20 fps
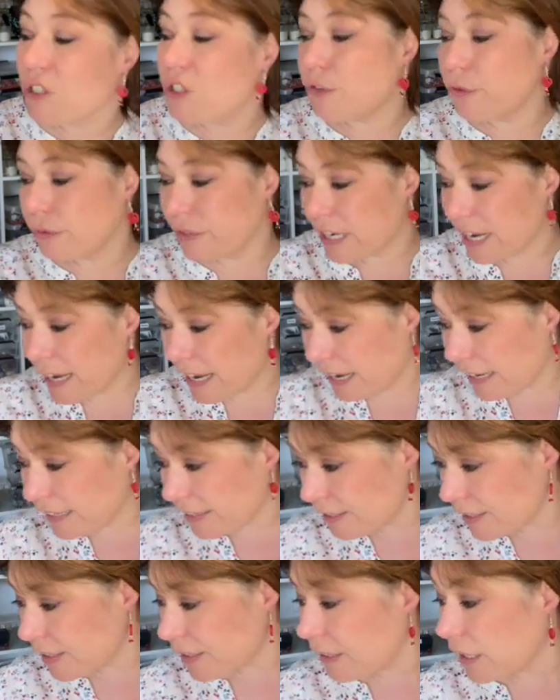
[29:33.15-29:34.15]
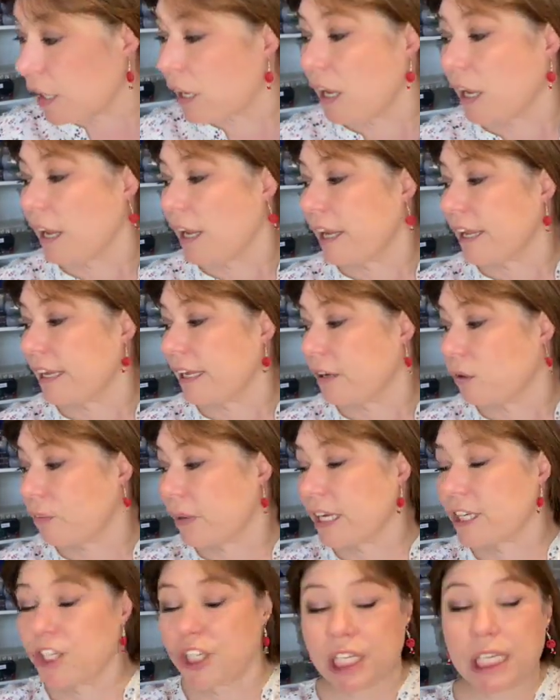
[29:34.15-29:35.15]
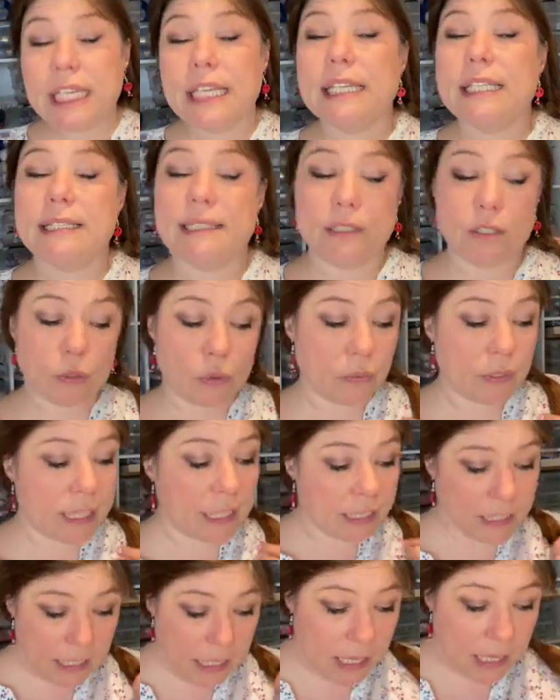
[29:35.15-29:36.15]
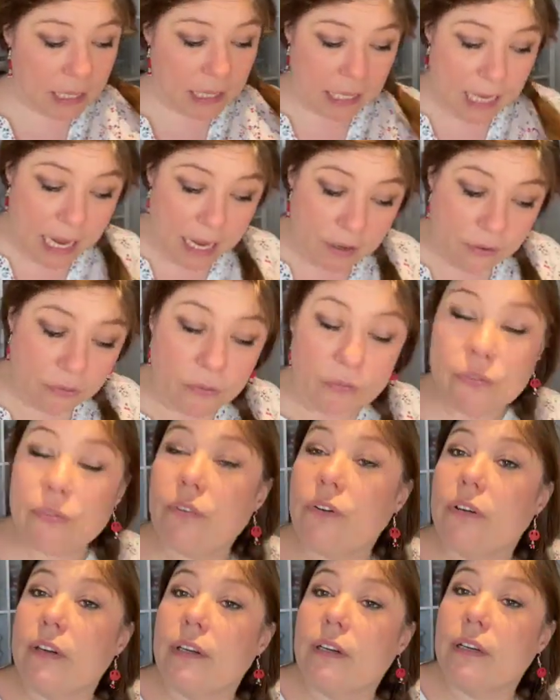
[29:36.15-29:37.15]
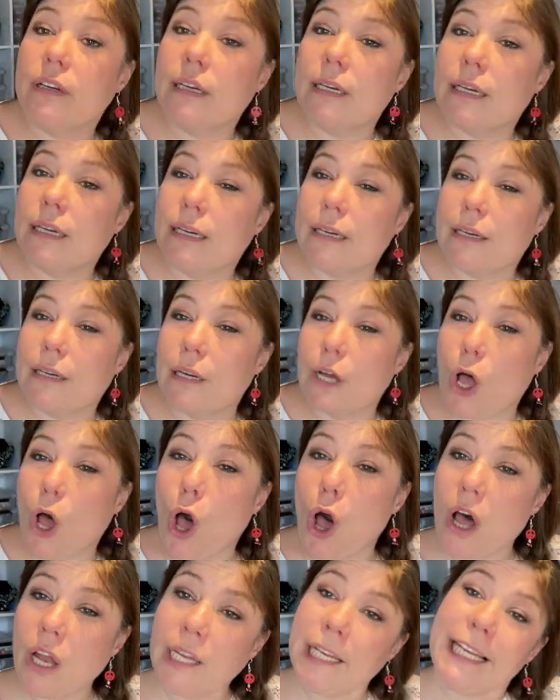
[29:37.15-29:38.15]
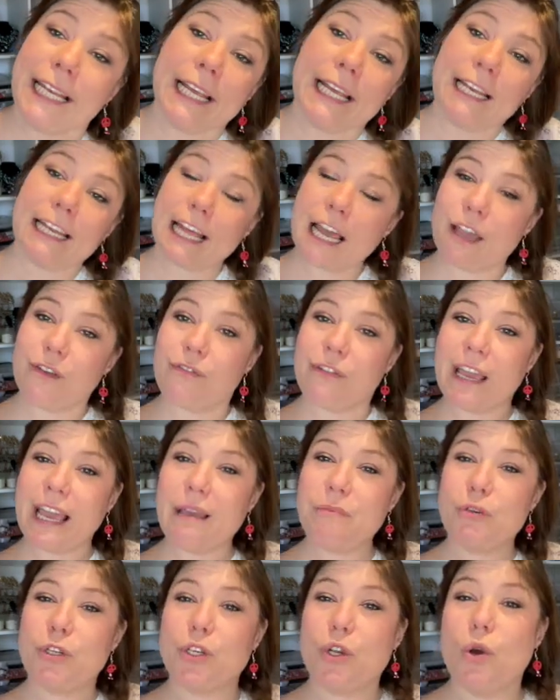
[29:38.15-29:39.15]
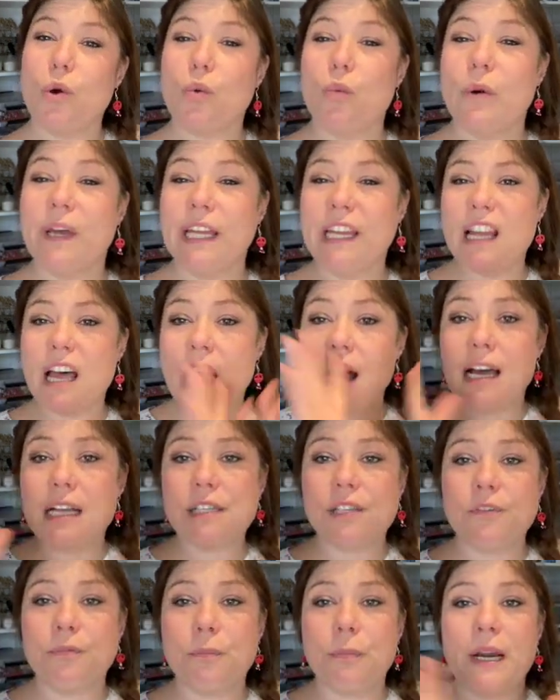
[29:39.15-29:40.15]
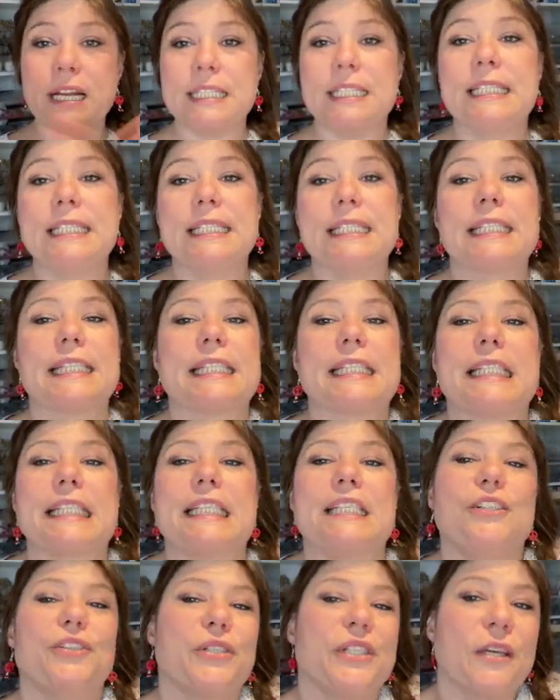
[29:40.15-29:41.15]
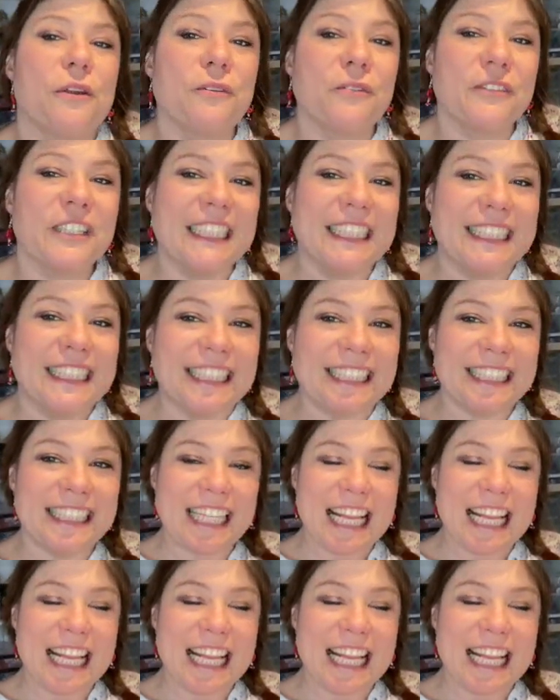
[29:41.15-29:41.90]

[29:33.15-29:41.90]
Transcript: Tonight, Reggie is doing a live, holiday live game show with lots of presents you can win.